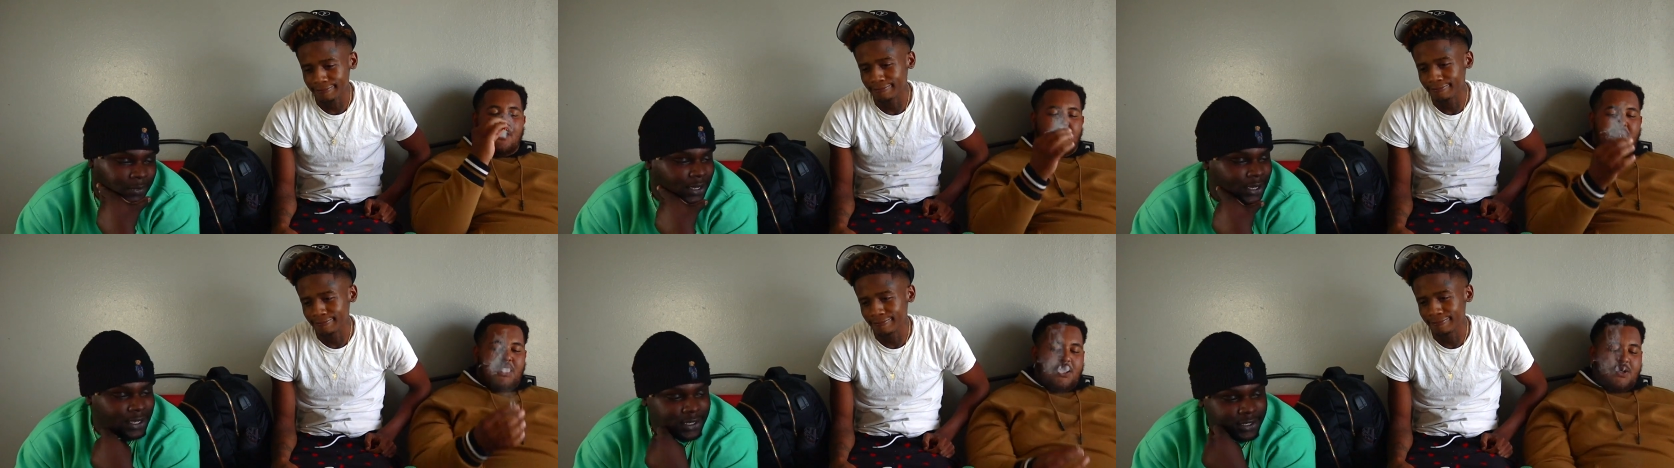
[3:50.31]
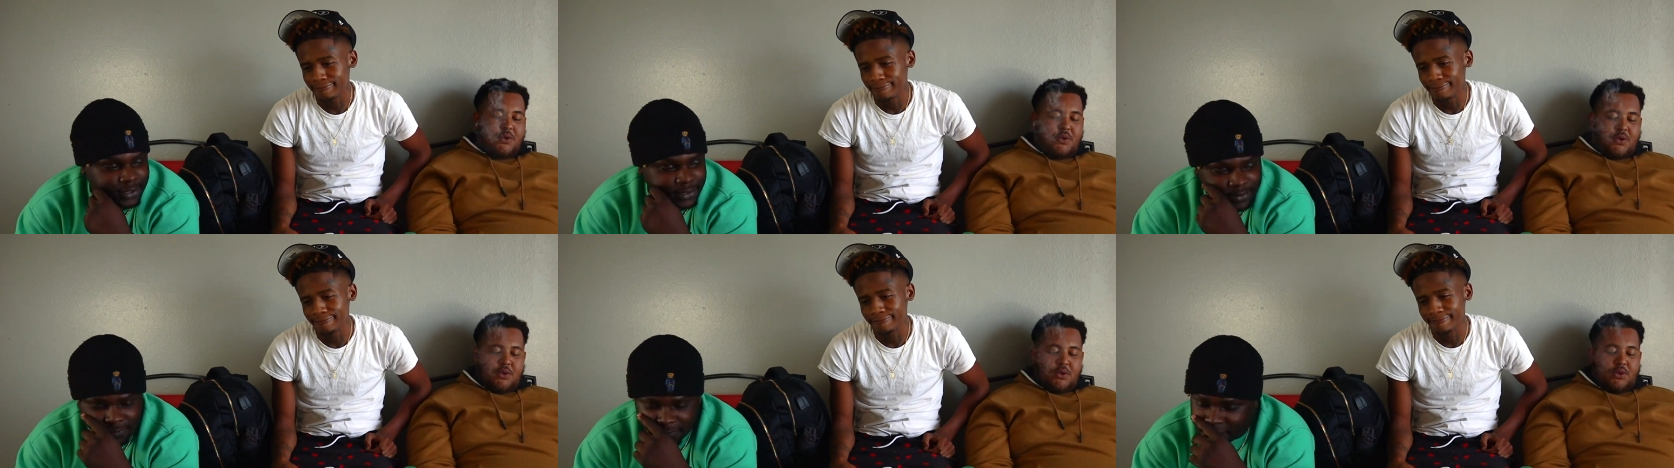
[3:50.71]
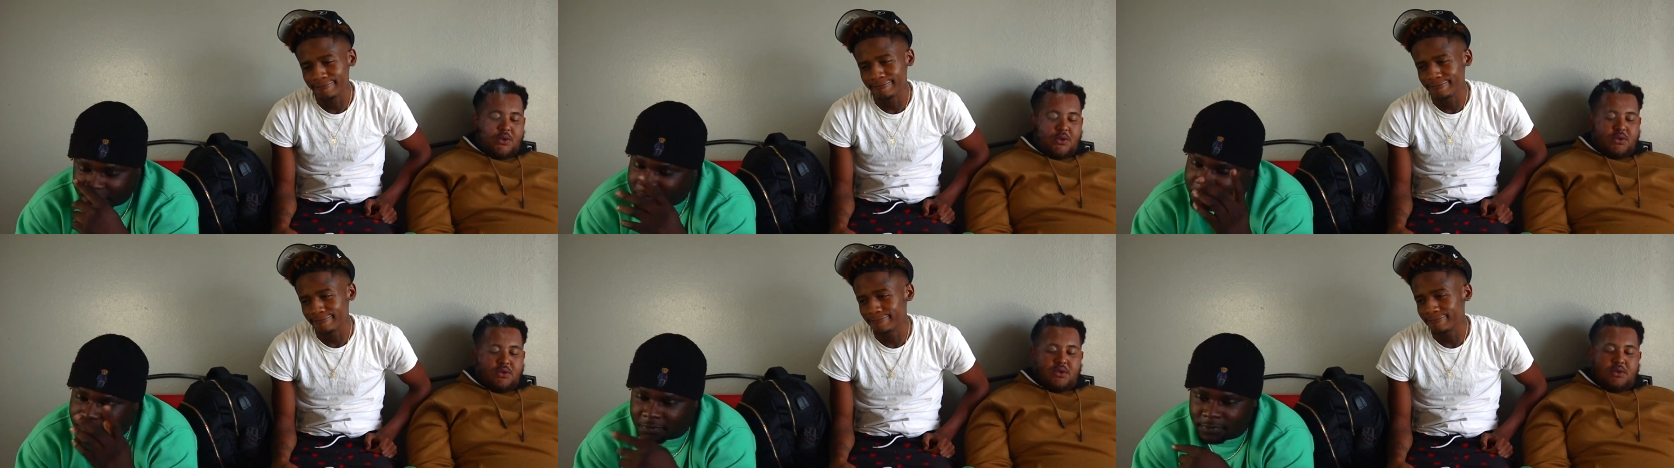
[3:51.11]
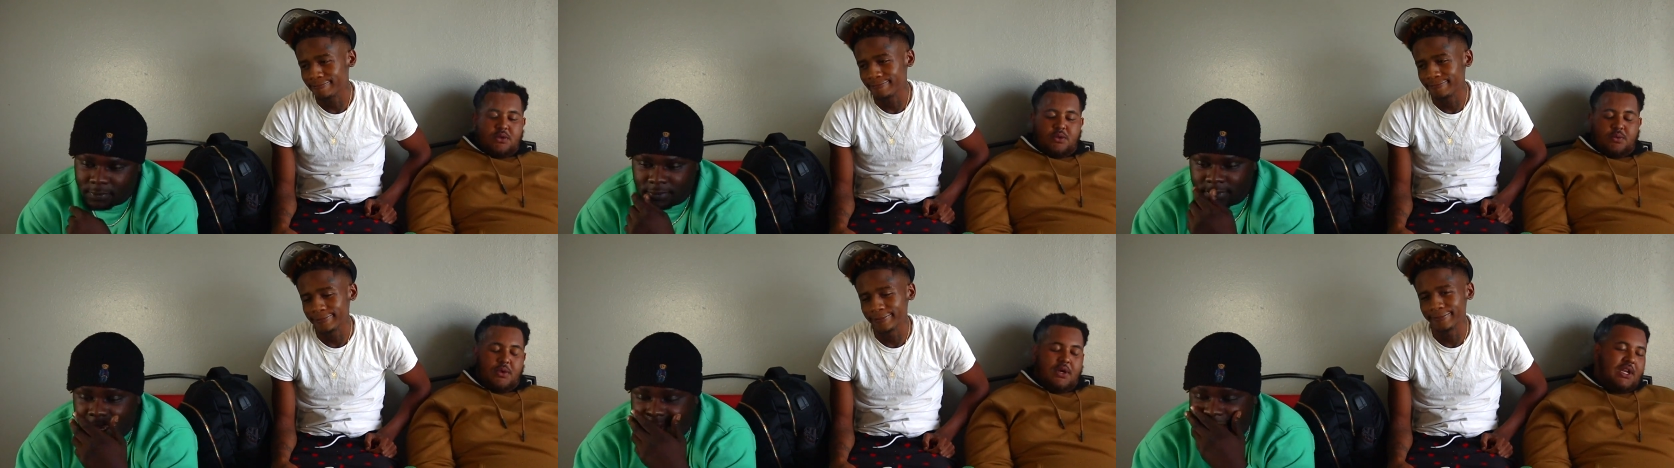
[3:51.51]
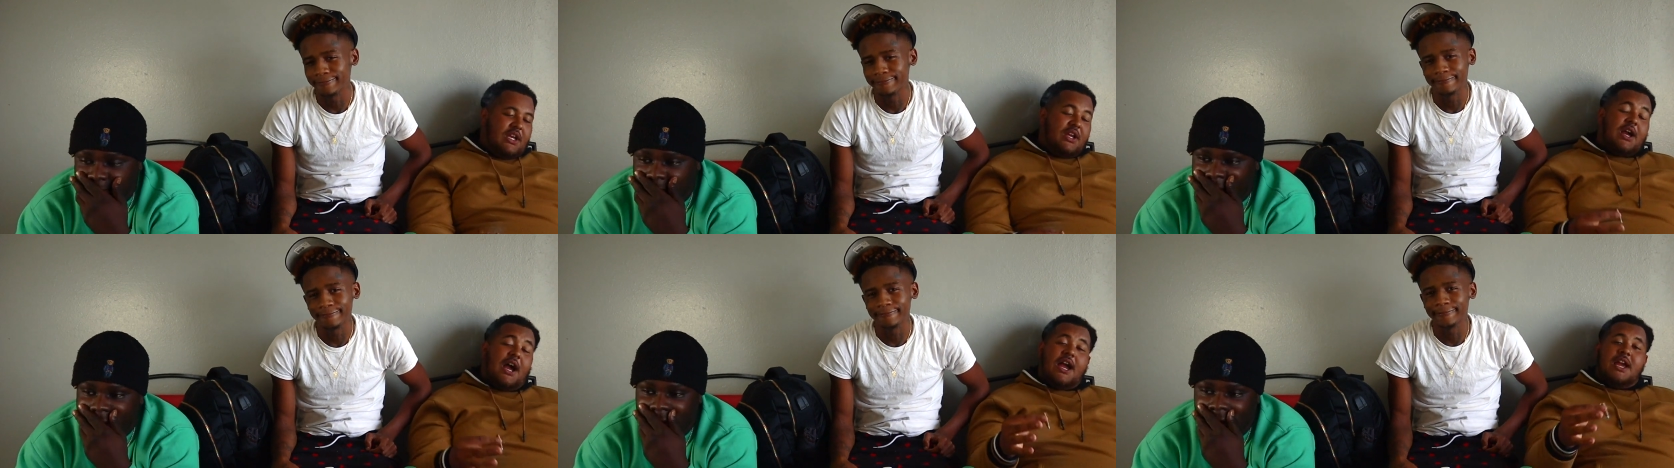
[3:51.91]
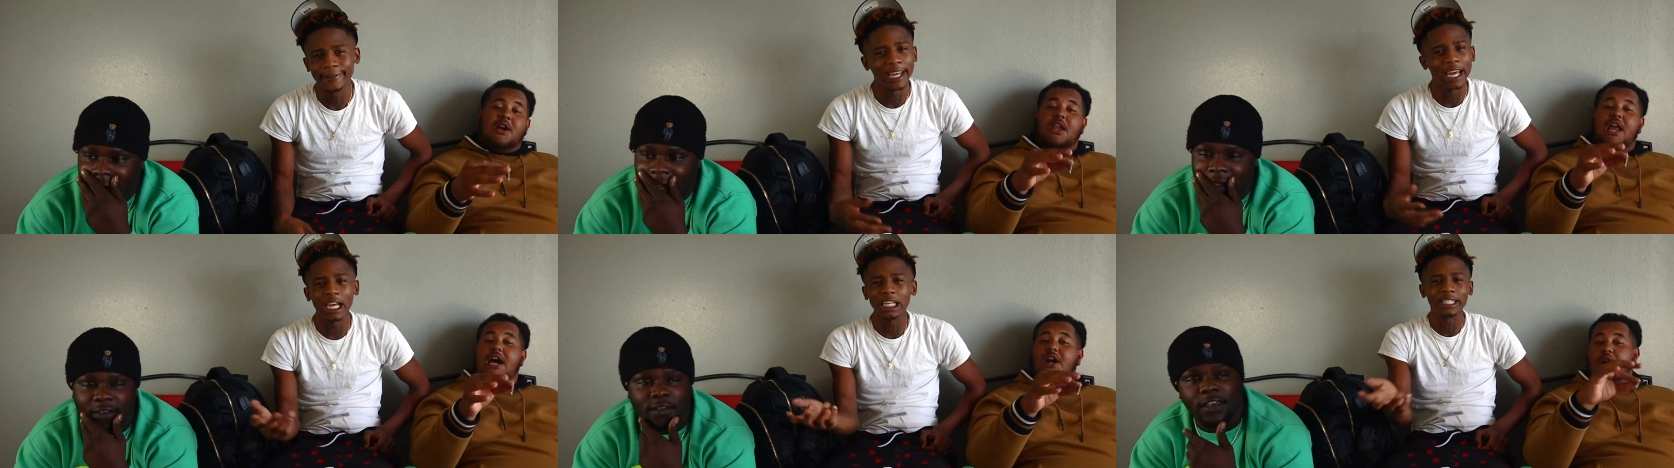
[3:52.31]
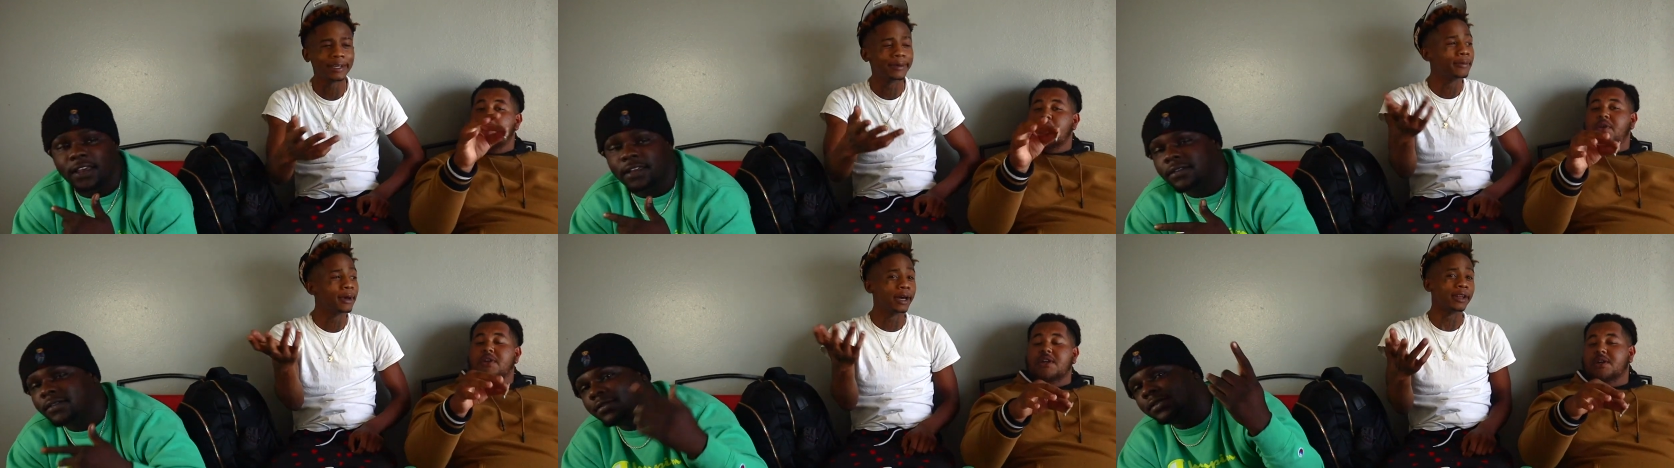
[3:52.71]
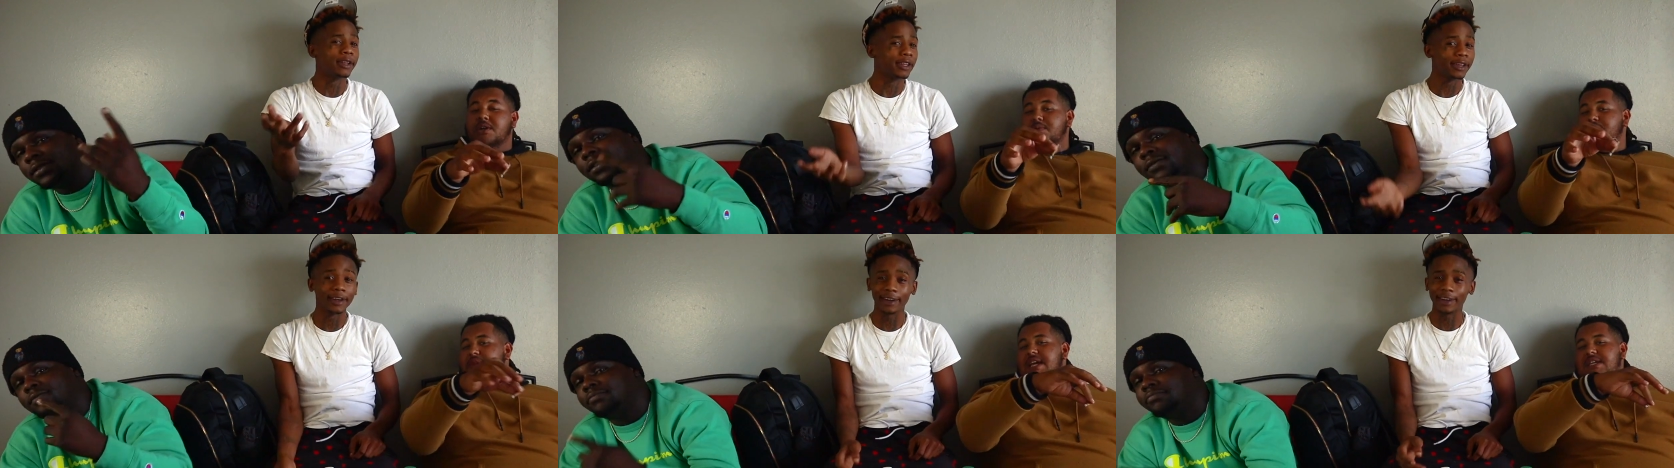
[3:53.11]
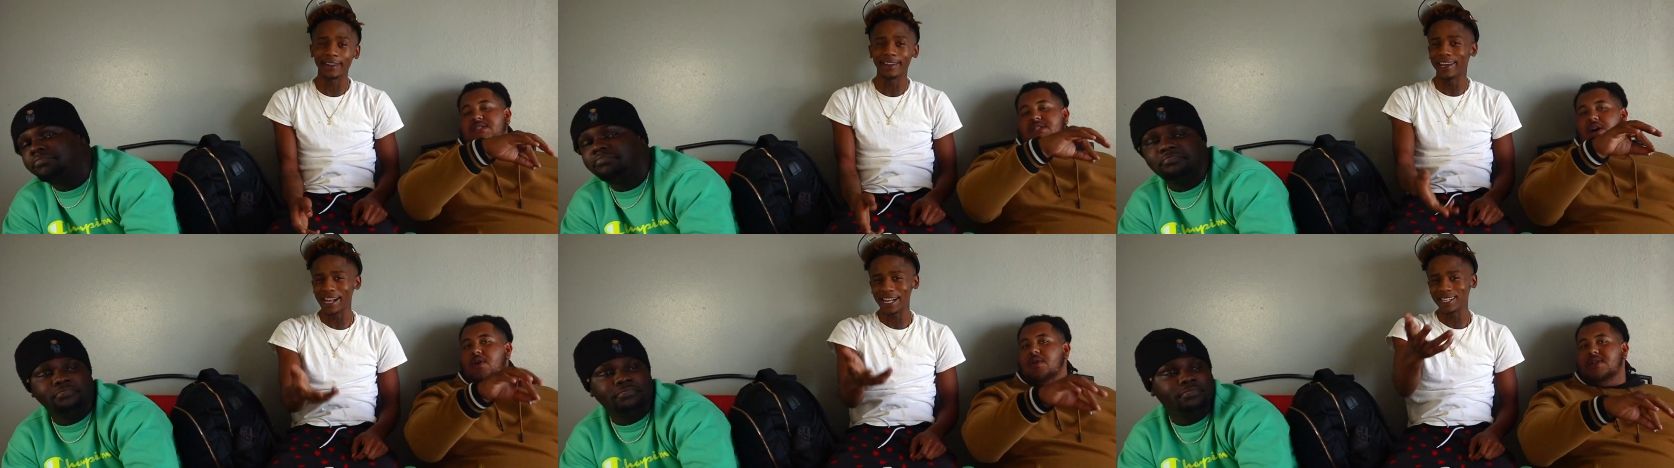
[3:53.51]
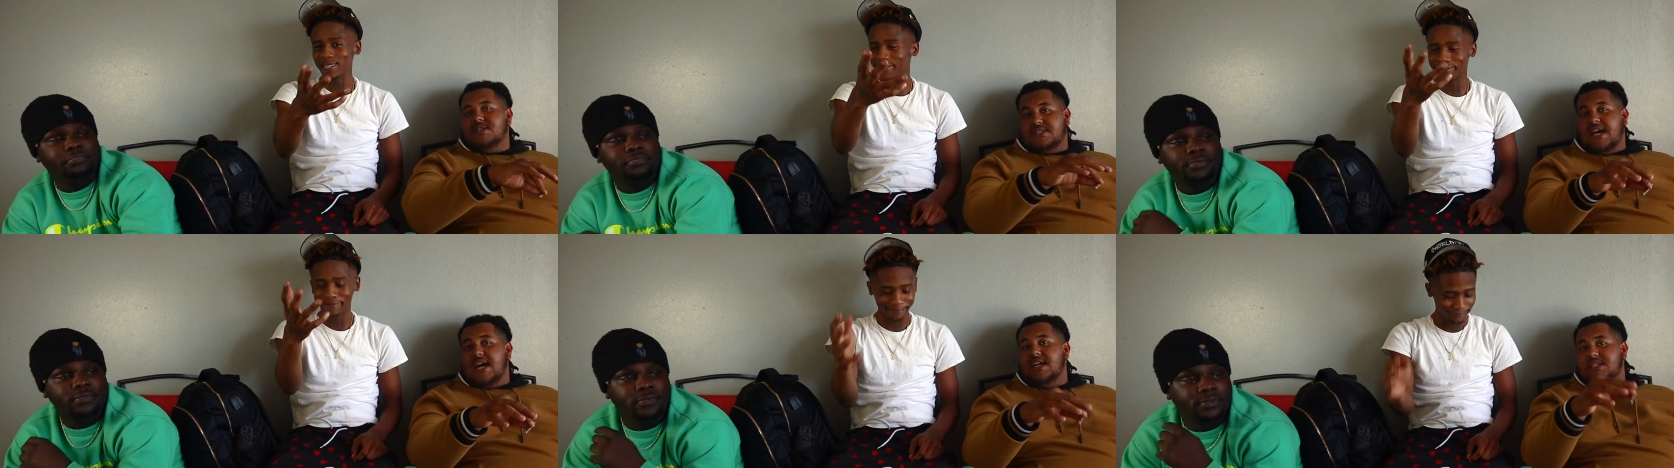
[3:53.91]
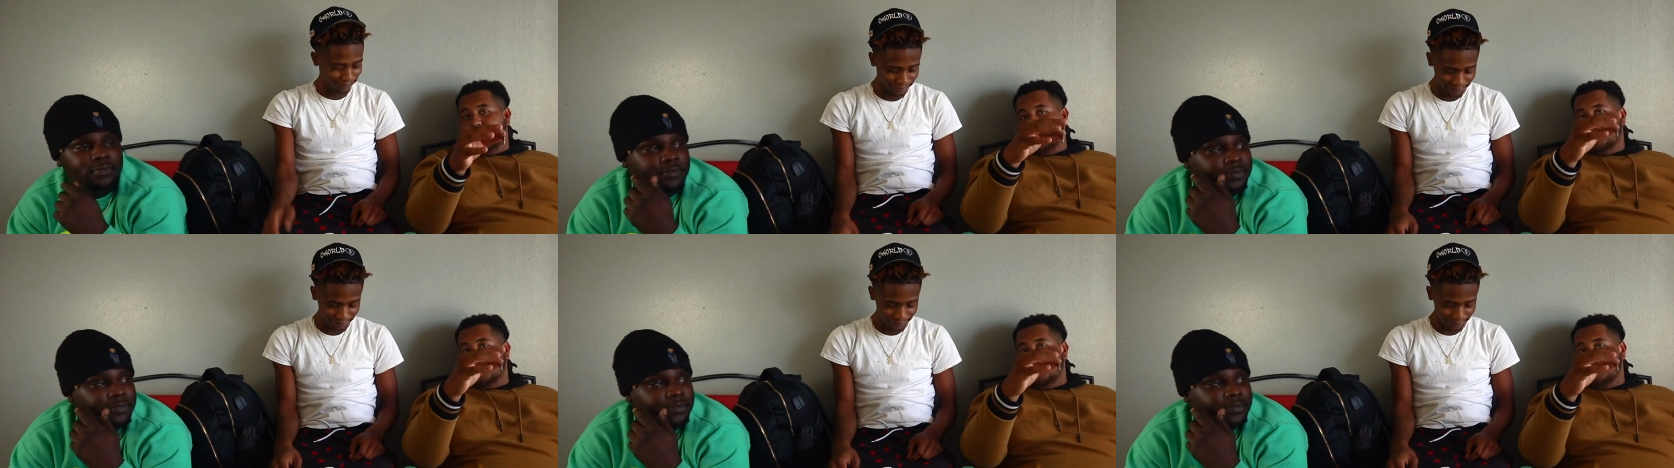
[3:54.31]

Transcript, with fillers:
Speaker 1: but okay. That's really, like, like growing up, yeah, that's the only side that